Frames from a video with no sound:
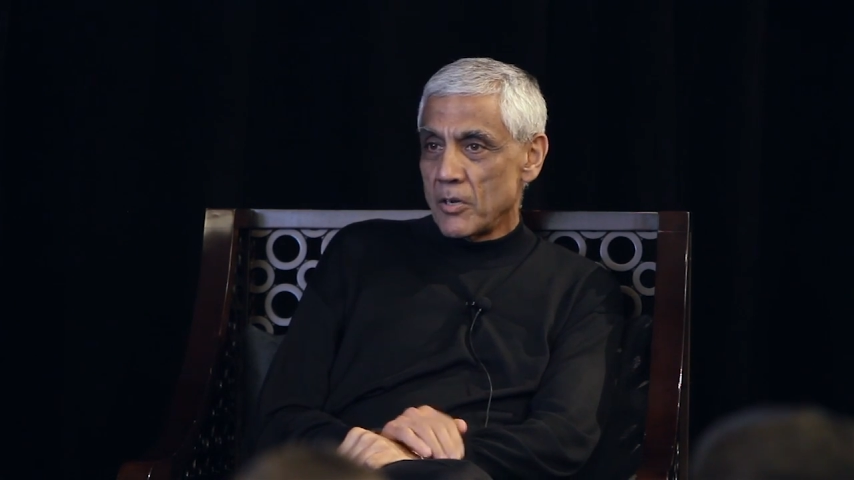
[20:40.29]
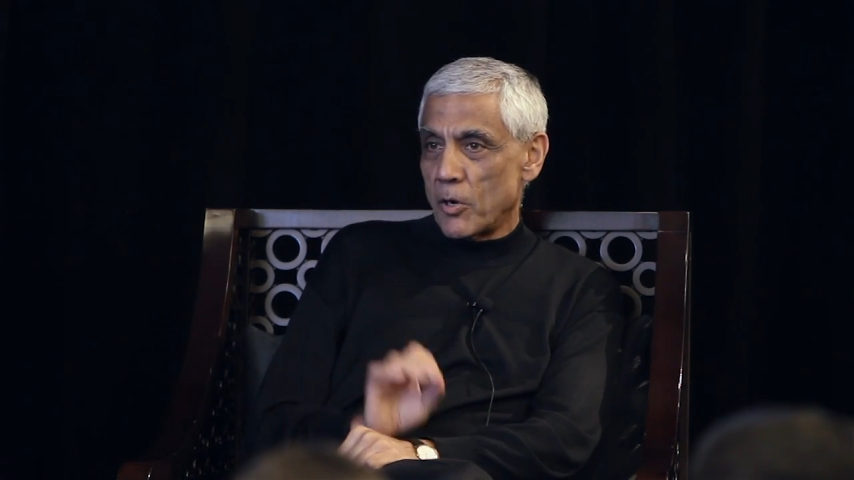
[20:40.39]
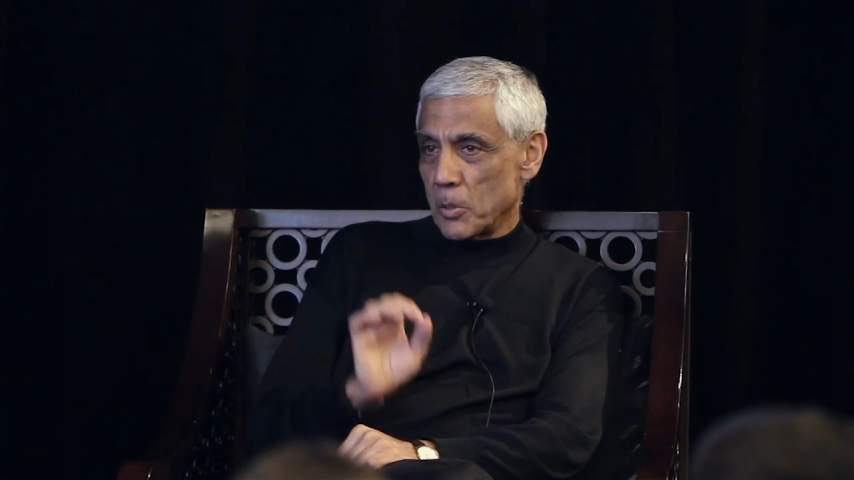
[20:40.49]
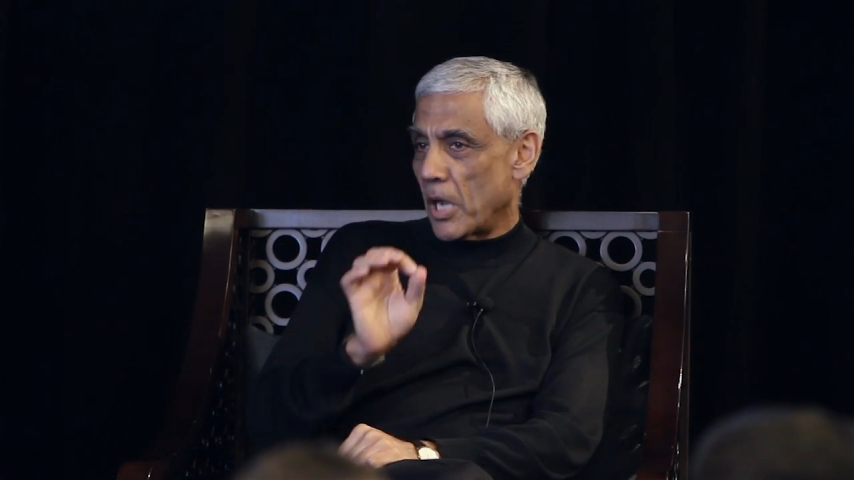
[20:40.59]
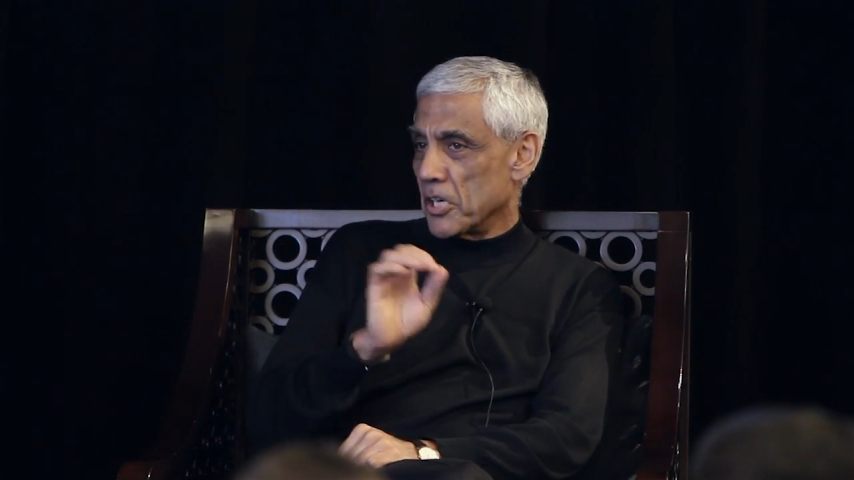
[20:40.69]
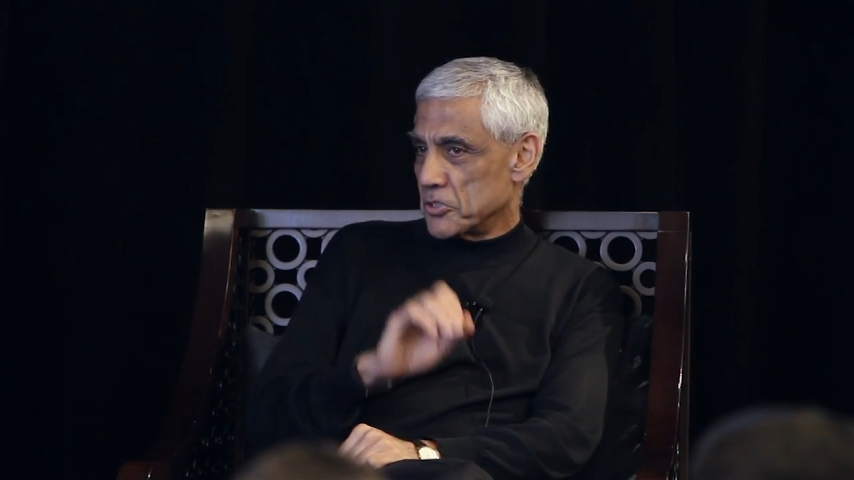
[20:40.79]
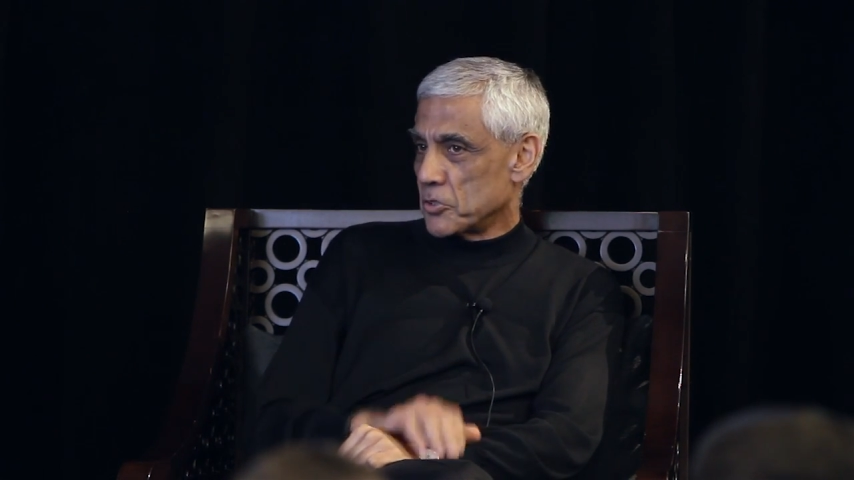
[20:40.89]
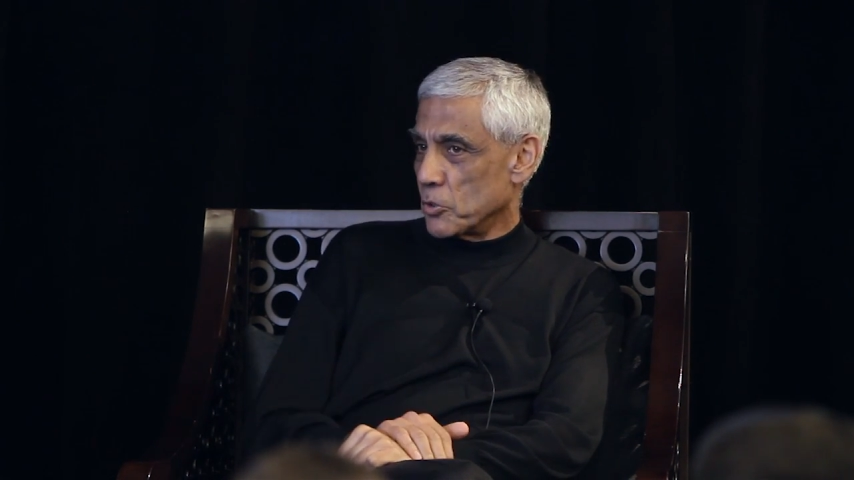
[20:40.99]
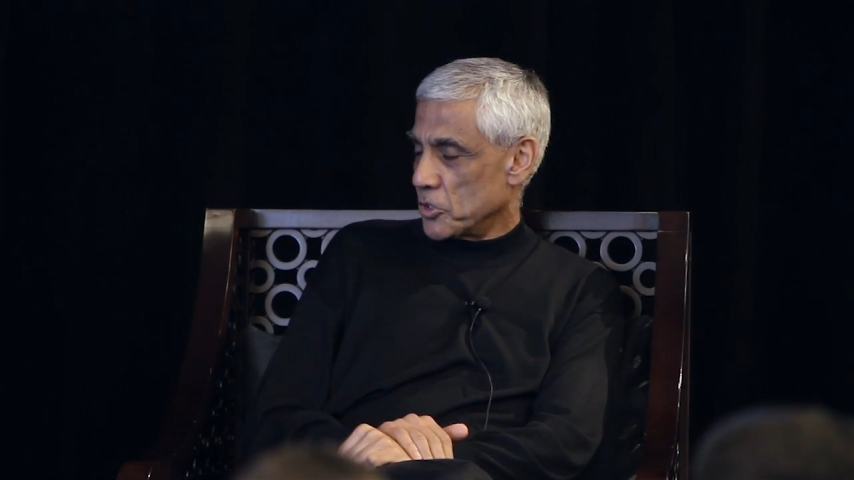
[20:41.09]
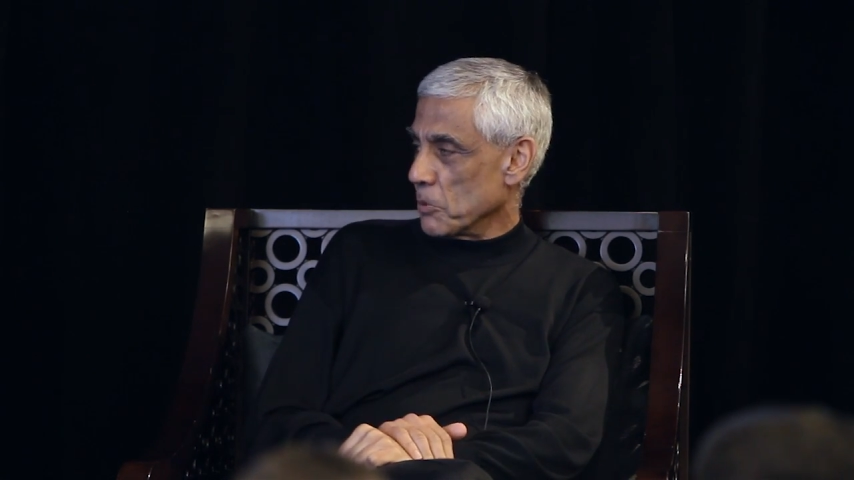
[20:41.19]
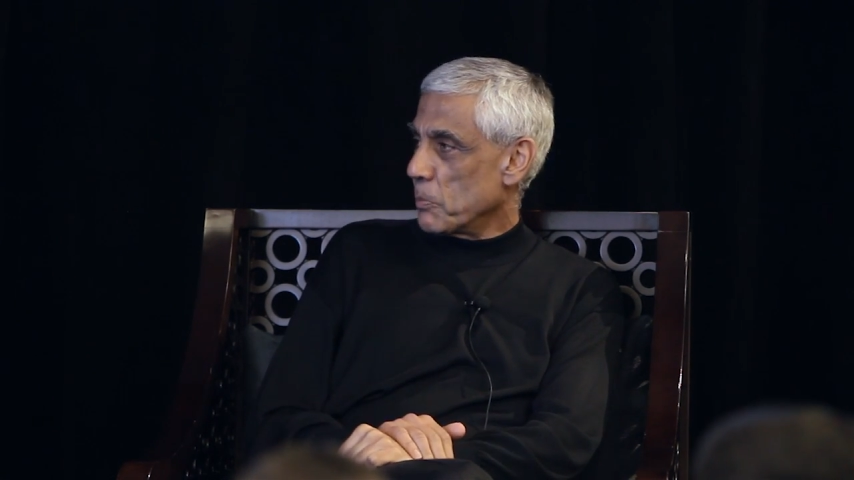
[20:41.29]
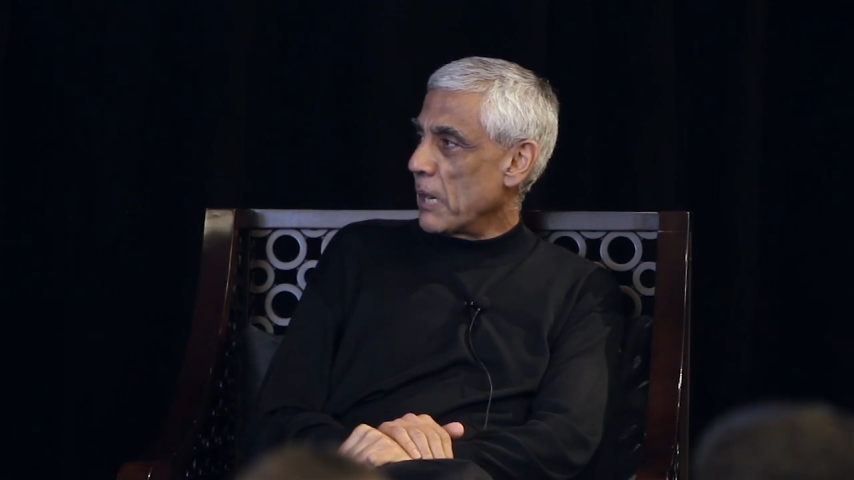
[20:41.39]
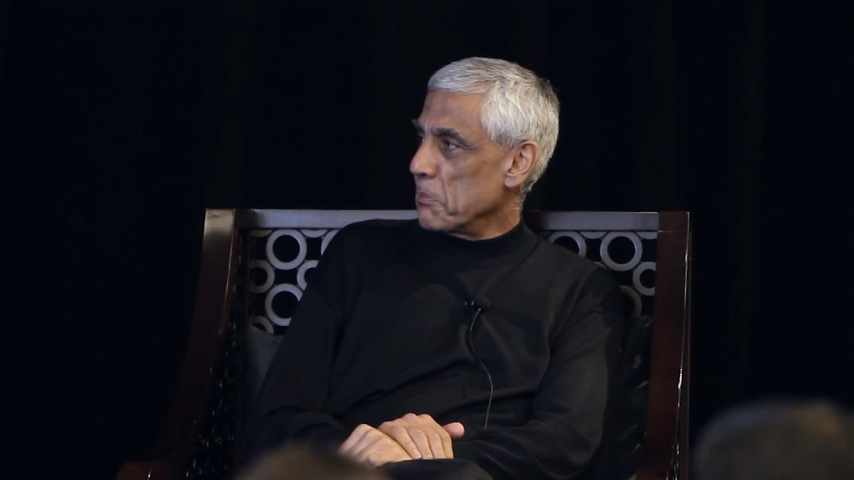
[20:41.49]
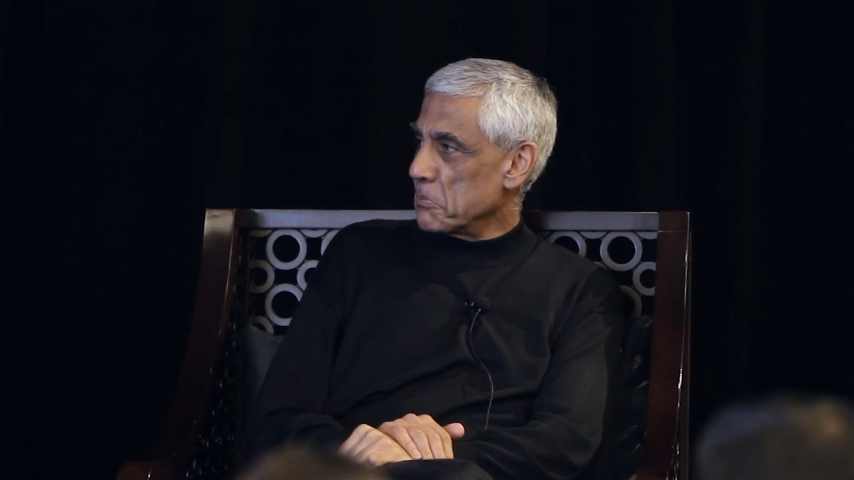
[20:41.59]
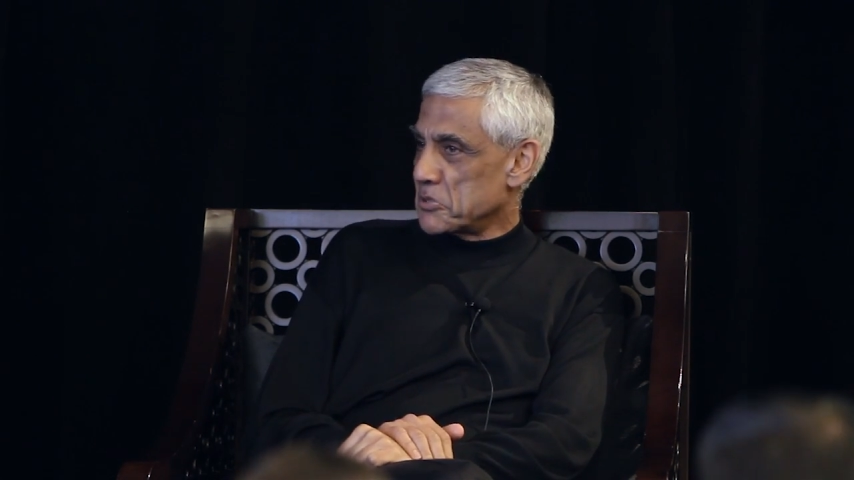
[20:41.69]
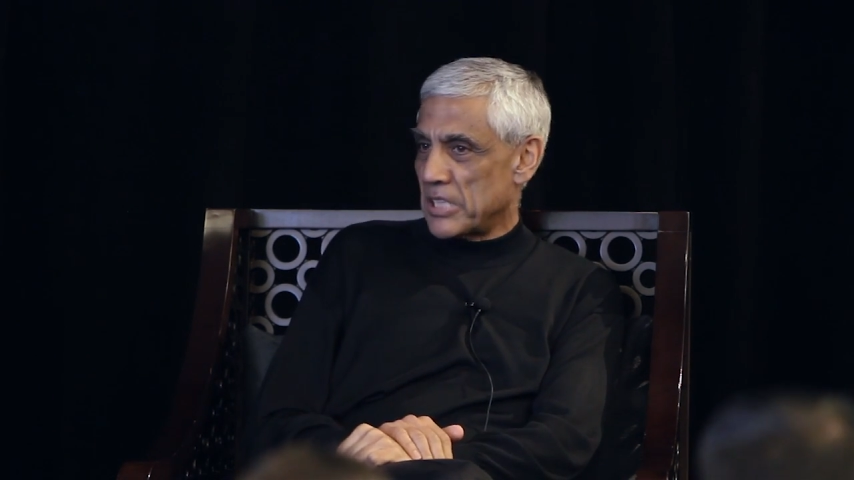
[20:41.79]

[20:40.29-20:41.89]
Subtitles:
or large social problems.